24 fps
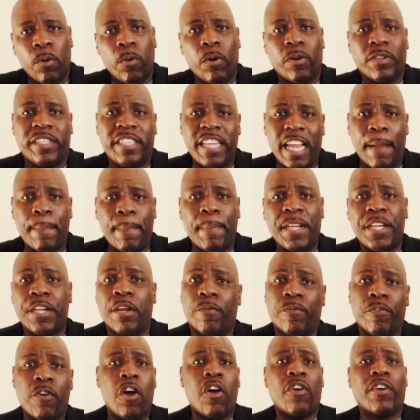Well, Debbie,
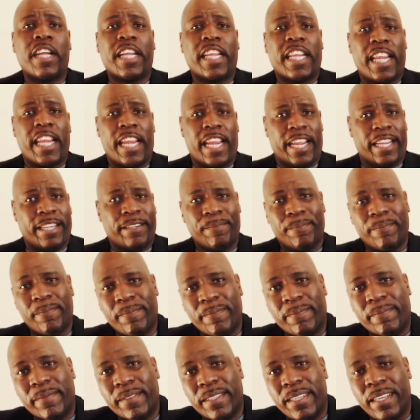you're wrong again.
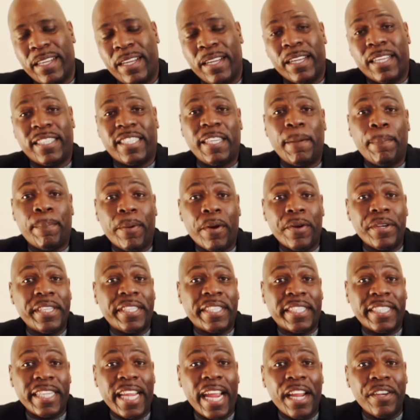Because, see,
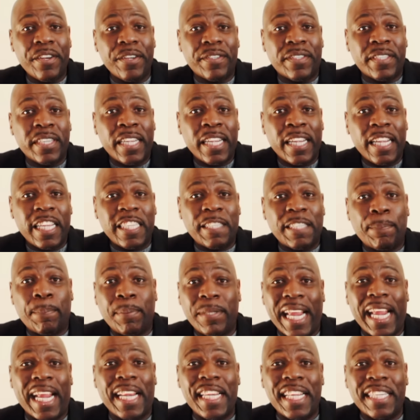Bernie Sanders is
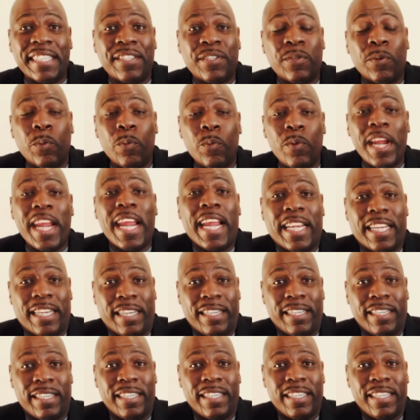playing this to win.
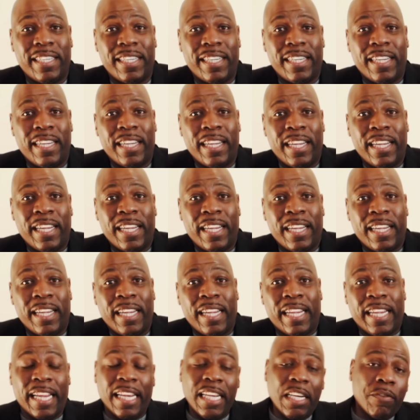
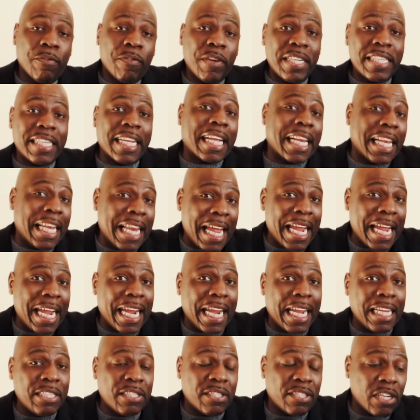Hillary
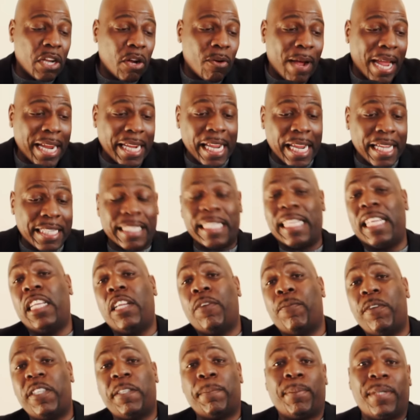declined, so I guess
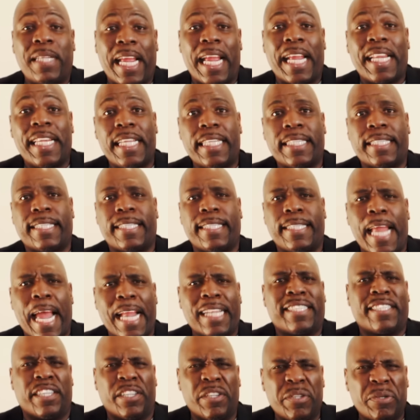Hillary's playing this
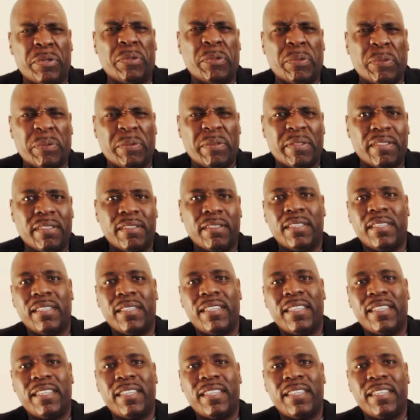not to lose.